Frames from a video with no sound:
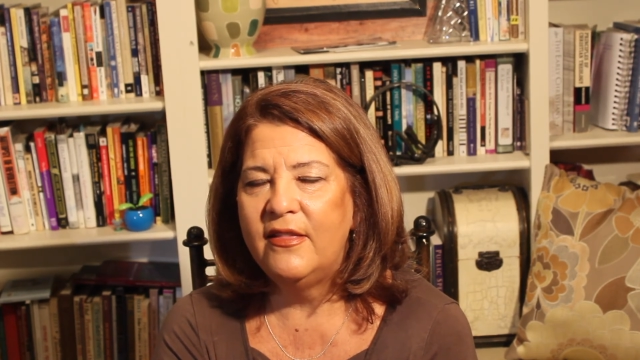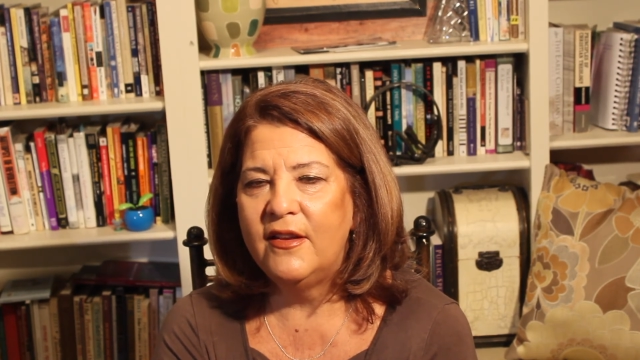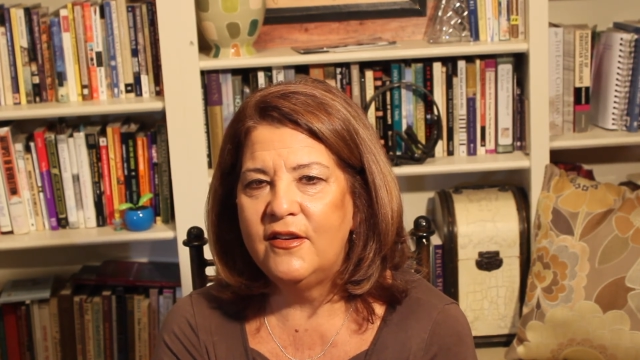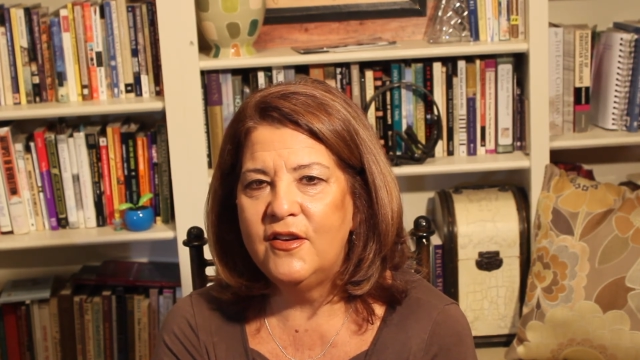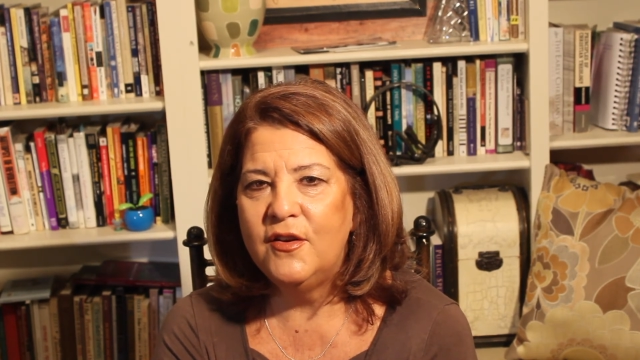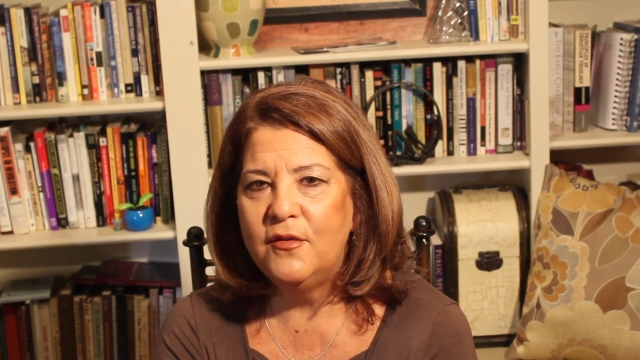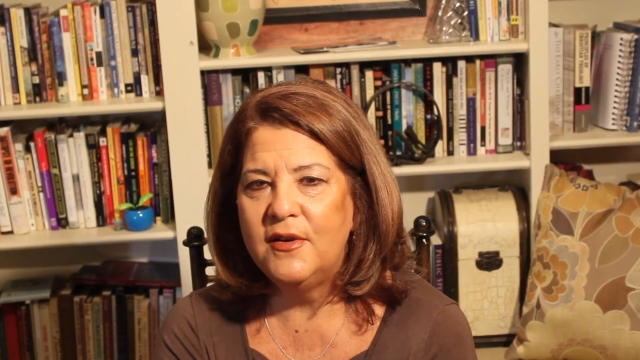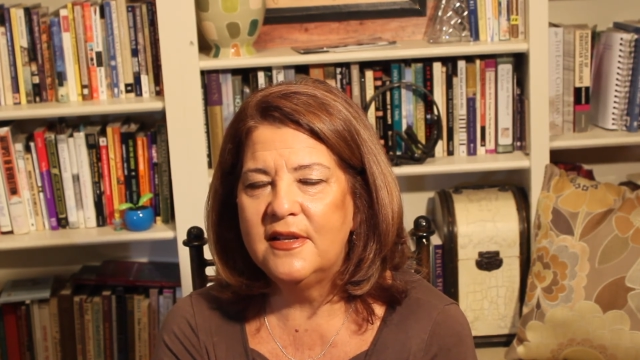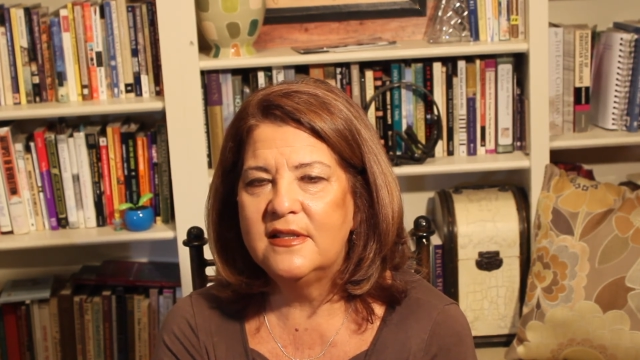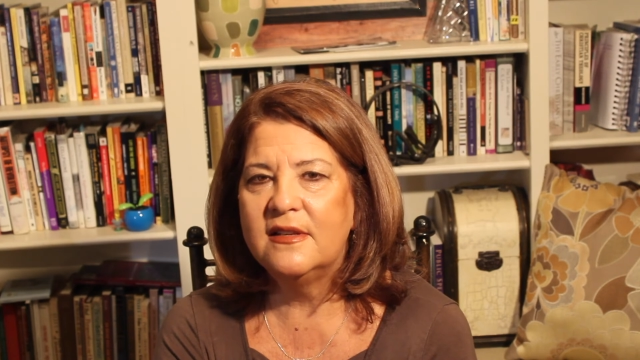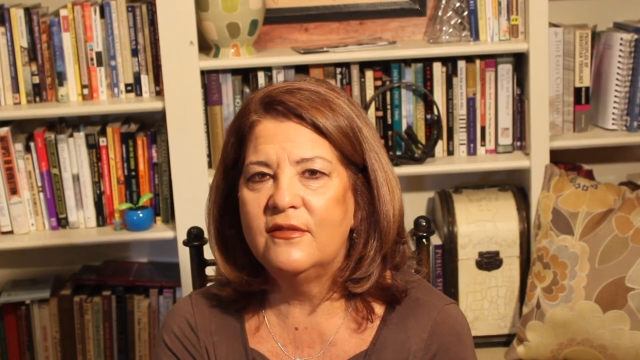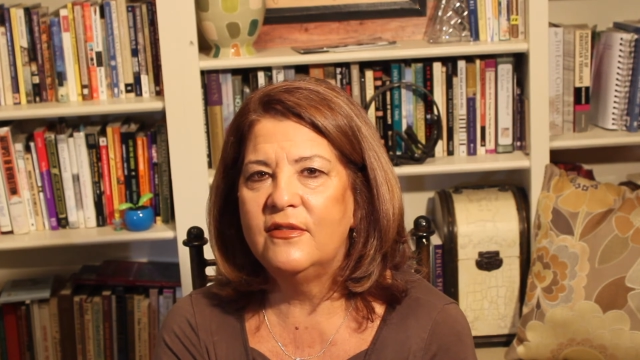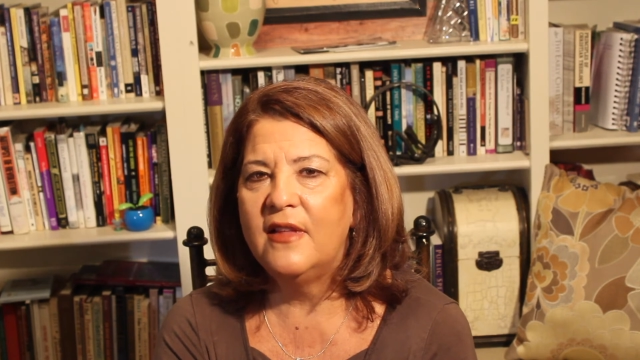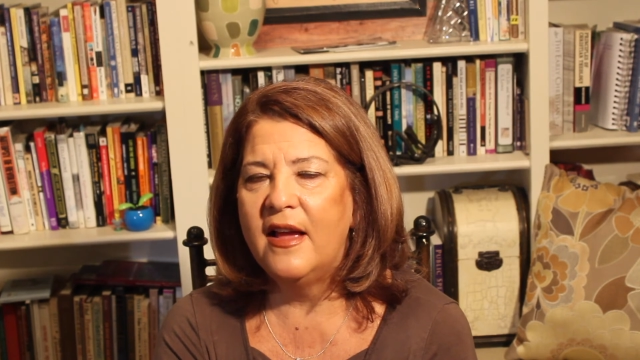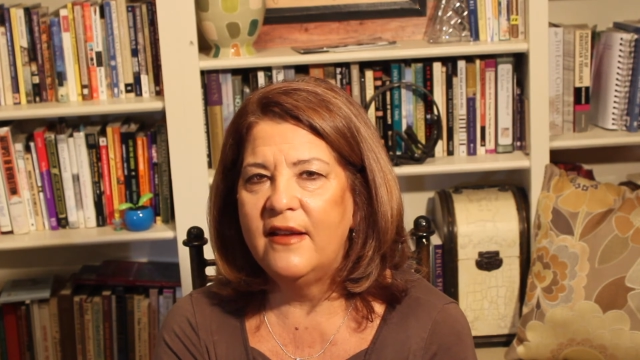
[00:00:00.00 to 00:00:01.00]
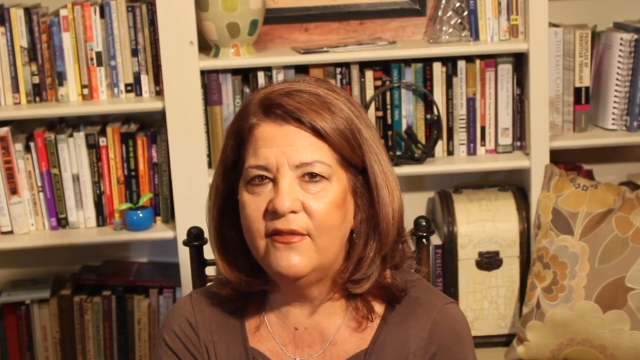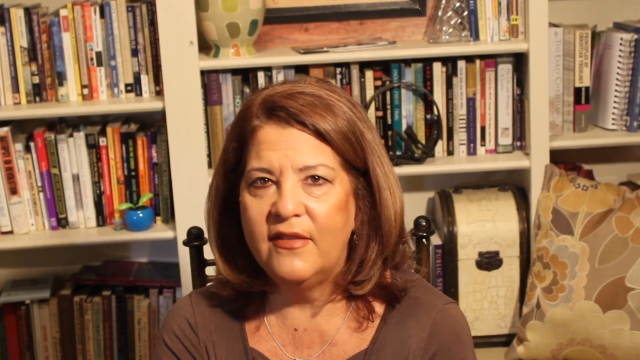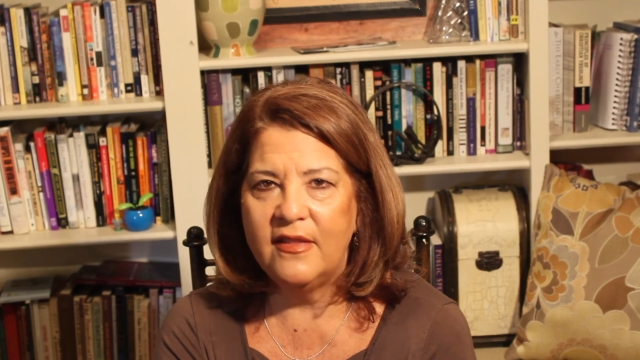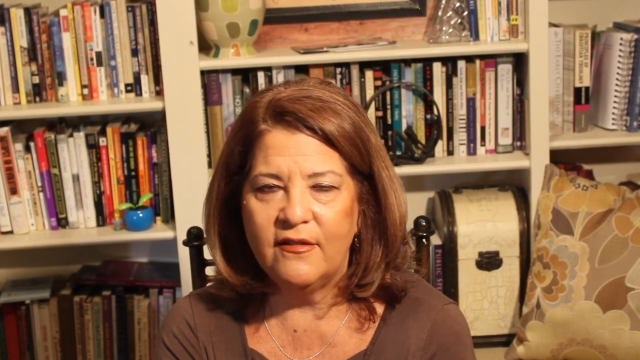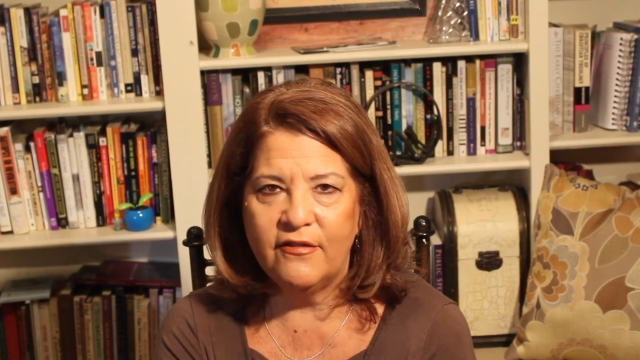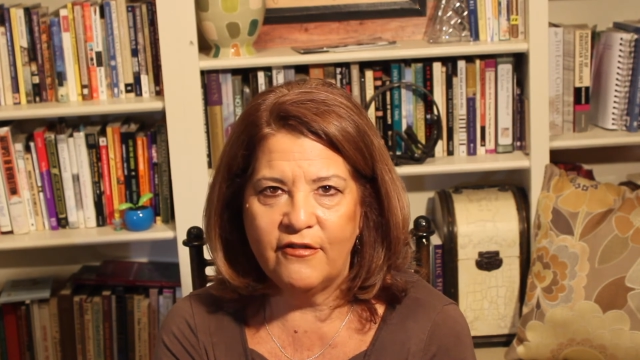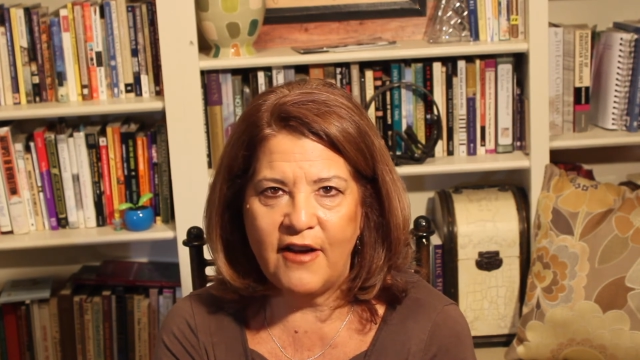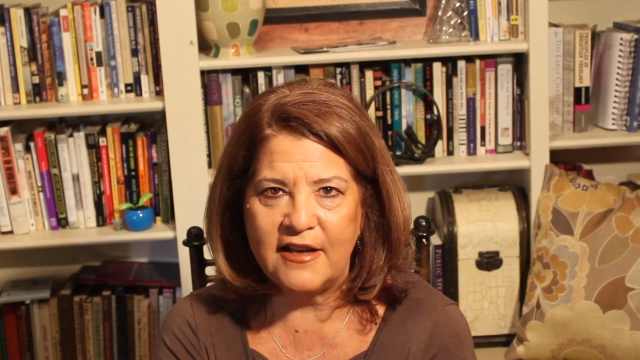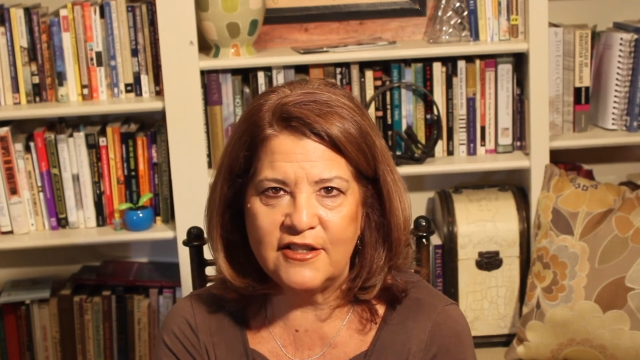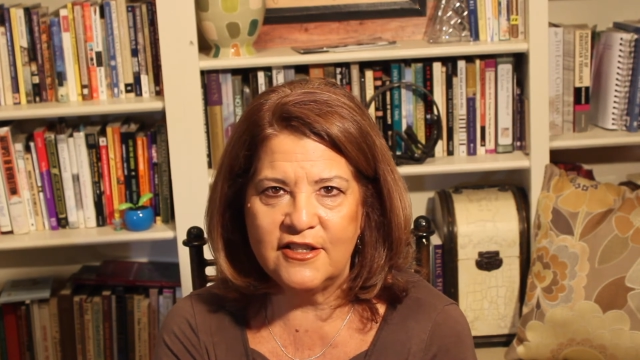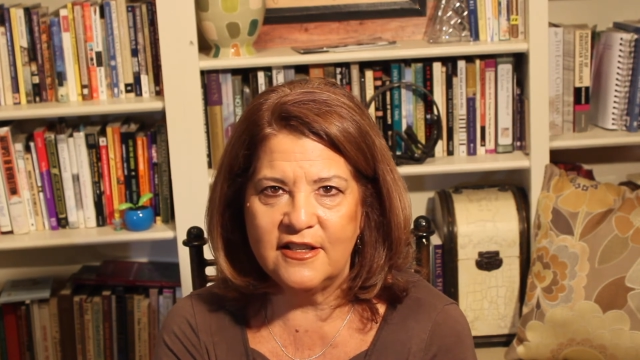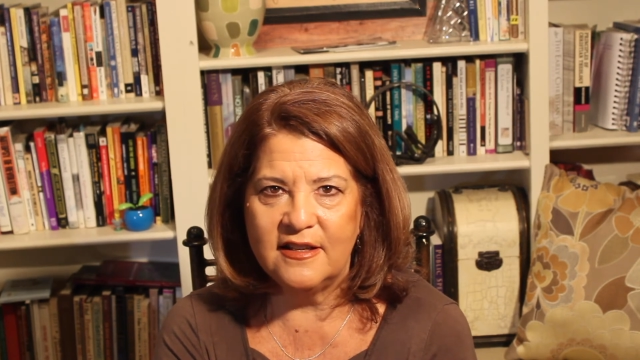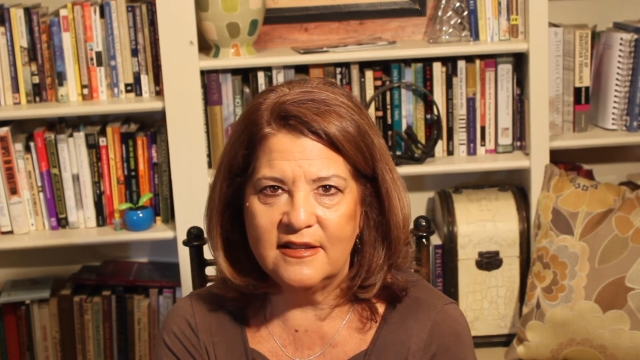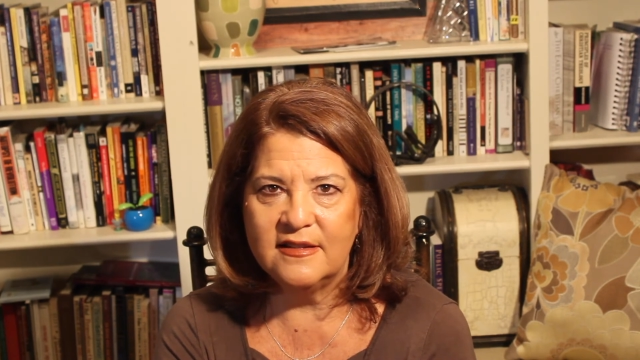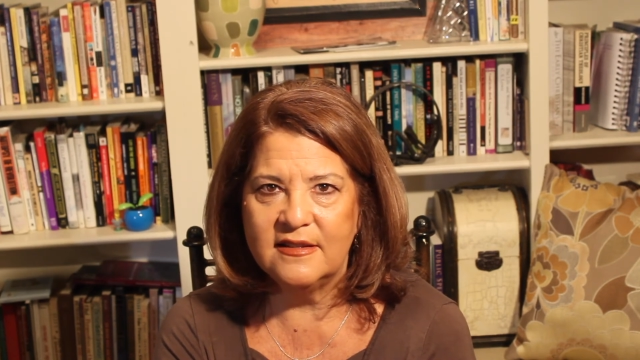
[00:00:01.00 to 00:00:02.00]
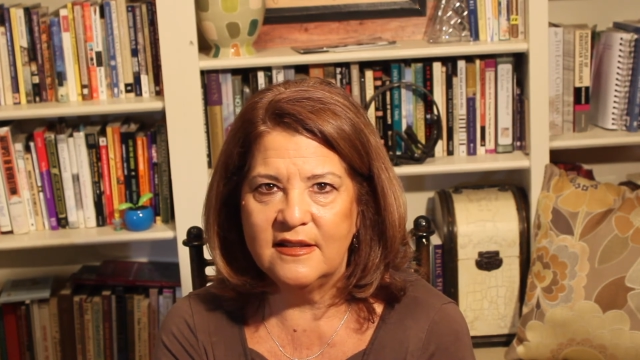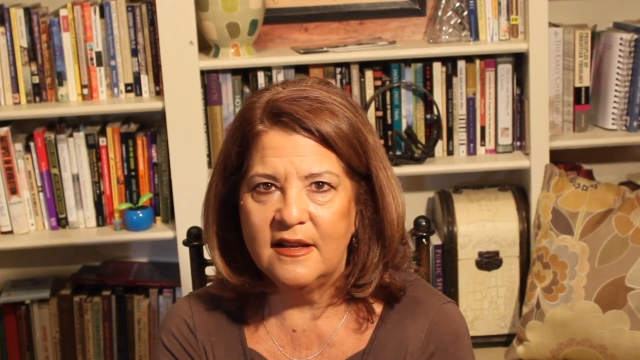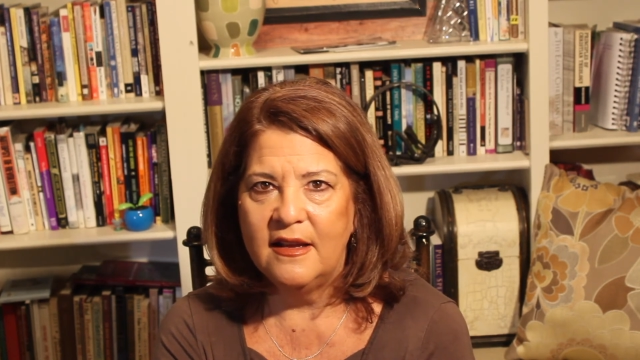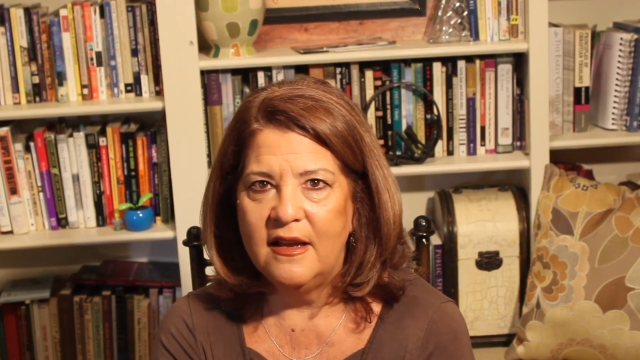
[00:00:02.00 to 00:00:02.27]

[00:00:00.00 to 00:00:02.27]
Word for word: the newness of life and the freshness